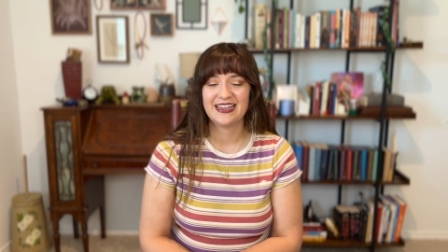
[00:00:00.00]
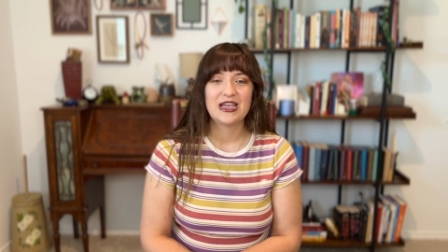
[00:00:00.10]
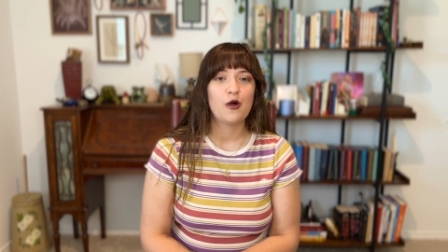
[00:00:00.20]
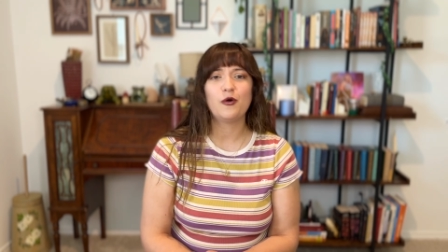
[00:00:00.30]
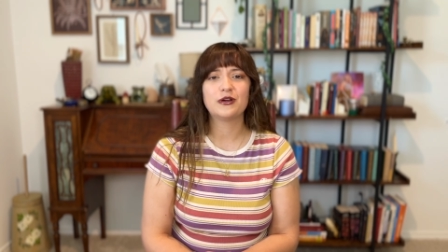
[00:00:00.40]

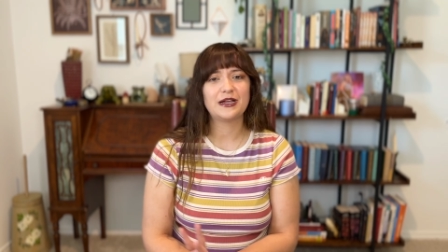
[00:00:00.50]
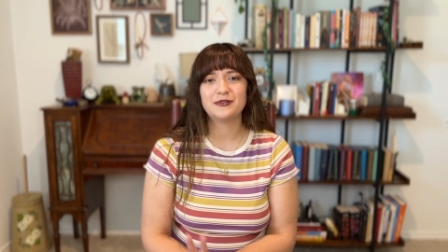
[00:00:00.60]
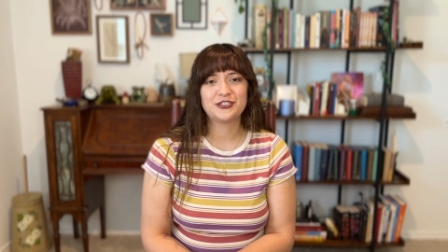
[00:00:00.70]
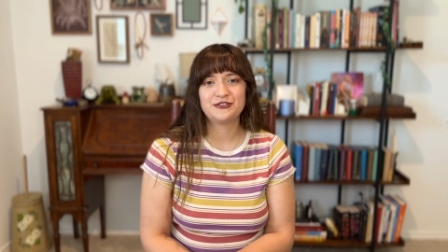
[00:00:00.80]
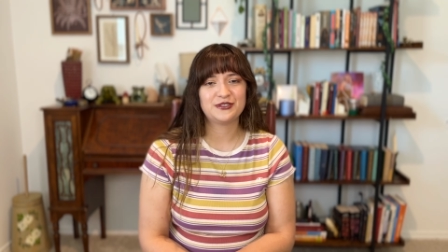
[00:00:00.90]
Or I
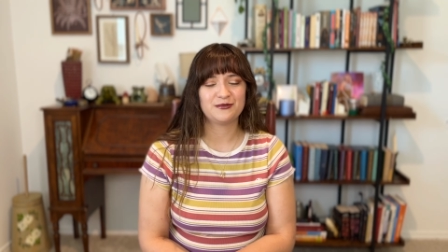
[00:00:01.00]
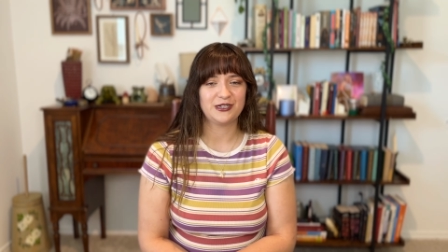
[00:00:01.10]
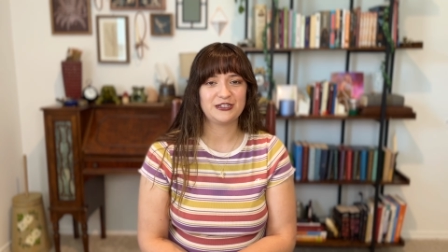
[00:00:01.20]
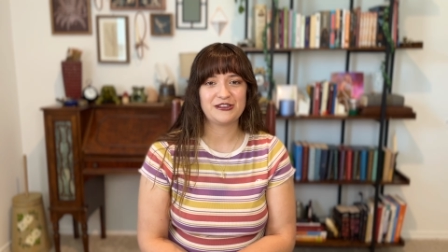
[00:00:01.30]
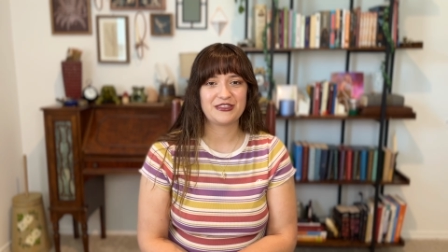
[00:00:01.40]
would choose to
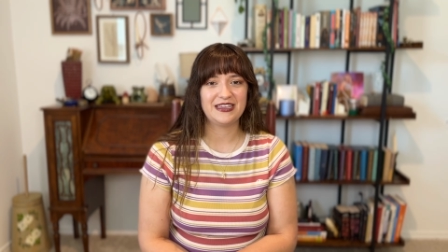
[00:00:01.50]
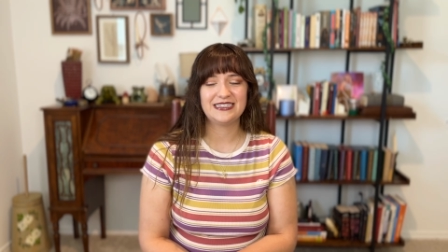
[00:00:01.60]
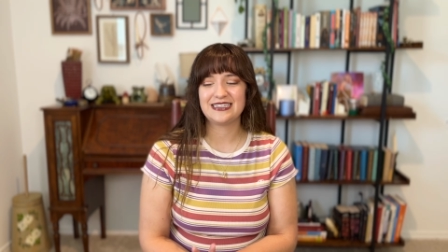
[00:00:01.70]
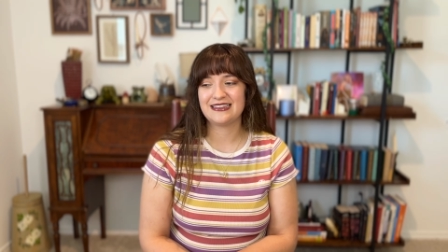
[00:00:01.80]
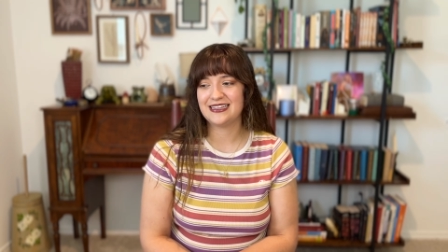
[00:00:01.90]
watch other
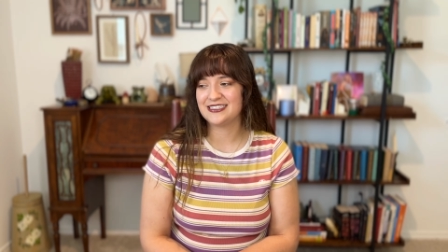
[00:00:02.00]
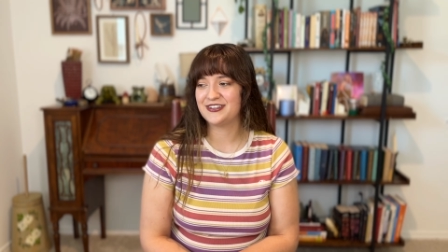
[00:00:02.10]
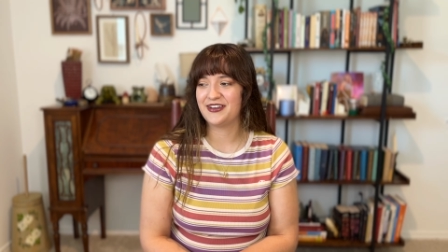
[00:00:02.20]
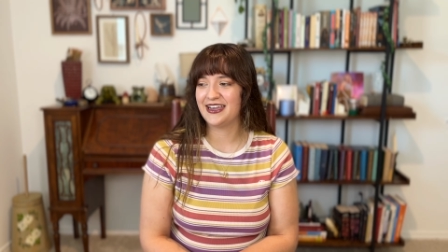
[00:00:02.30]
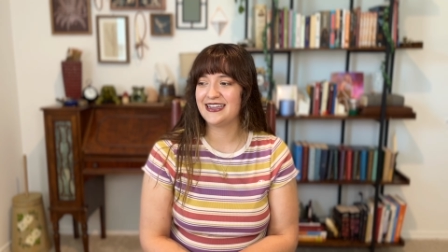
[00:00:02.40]
things, and that's
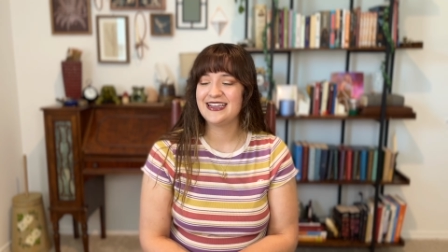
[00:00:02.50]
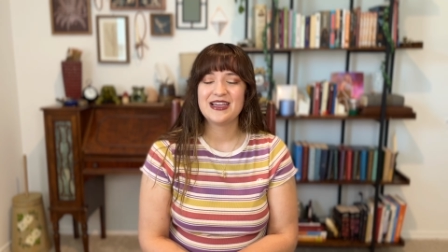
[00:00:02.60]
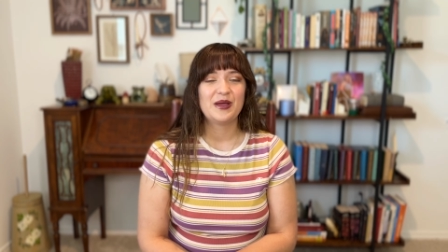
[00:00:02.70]
okay.